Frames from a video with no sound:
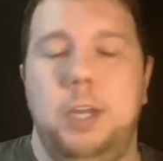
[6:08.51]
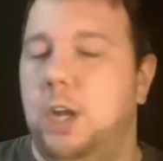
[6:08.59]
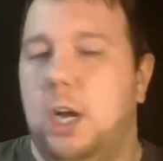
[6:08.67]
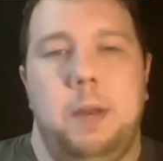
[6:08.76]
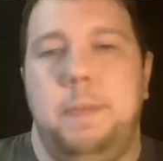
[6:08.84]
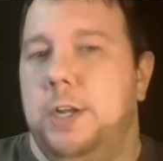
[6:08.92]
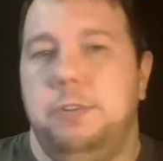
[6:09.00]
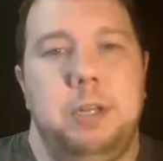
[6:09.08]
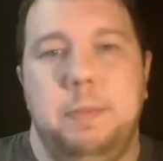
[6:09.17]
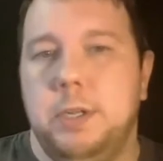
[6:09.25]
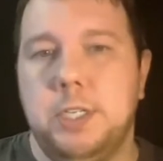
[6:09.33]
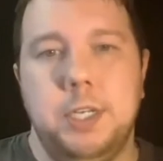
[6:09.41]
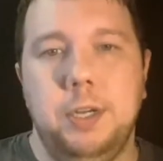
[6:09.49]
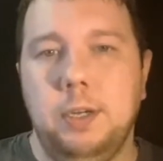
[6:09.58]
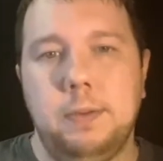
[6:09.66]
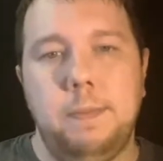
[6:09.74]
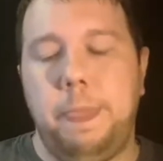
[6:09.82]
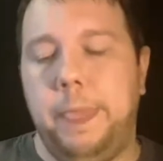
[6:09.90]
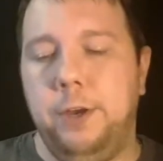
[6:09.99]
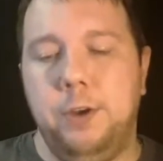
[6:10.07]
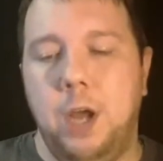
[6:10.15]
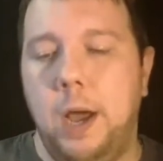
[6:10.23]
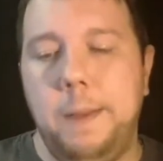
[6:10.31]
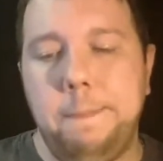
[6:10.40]
you're not going to penetrate the musketeer. You're
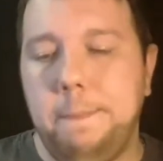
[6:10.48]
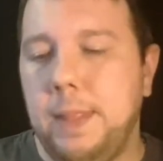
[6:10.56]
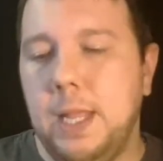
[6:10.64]
not.